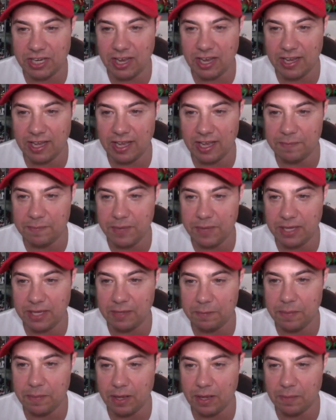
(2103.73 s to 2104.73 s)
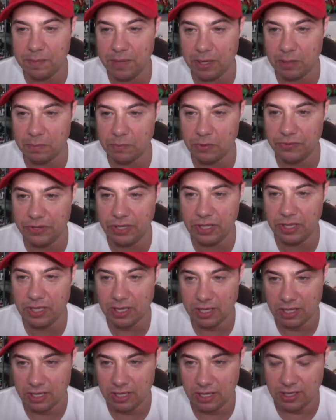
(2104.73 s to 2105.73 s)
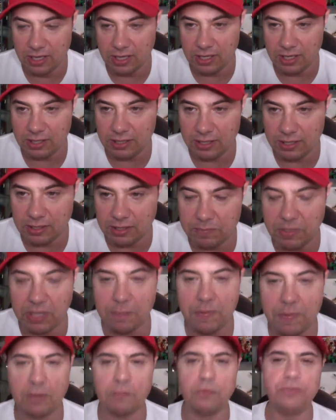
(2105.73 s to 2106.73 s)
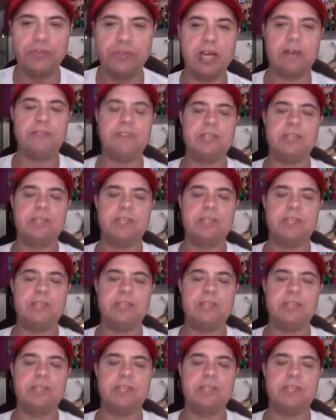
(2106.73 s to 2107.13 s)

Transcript: and make it a better movie. Make a better movie out of it.